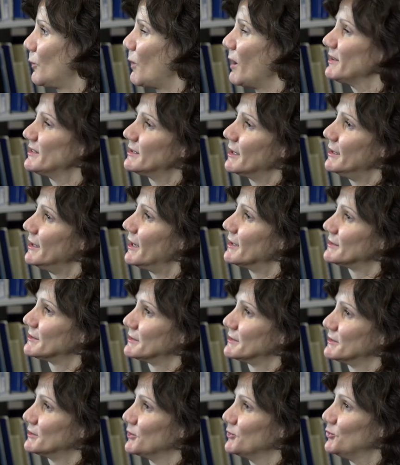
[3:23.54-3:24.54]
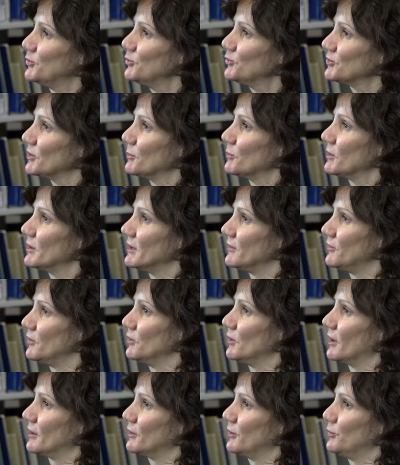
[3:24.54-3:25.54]
why say yes to do something if you're
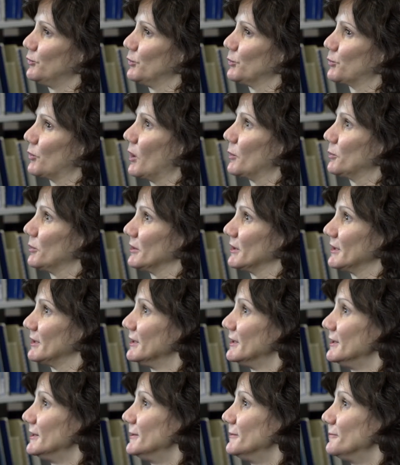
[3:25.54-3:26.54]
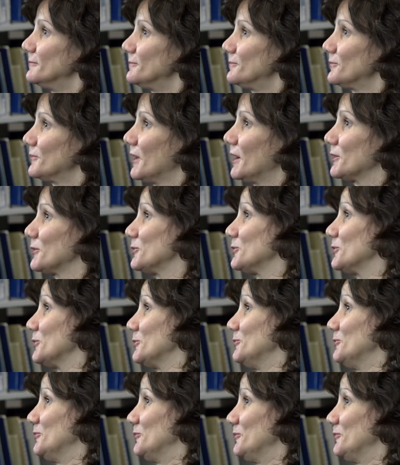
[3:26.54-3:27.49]
not going to do it properly? I don't know.